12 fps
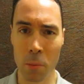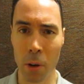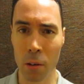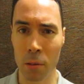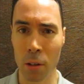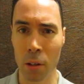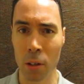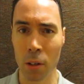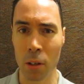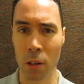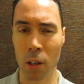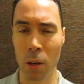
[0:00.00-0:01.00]
about
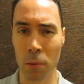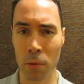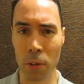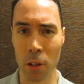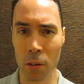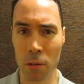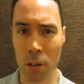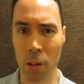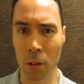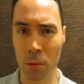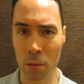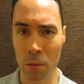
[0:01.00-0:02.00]
a couple of videos
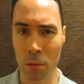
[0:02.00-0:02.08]
ago.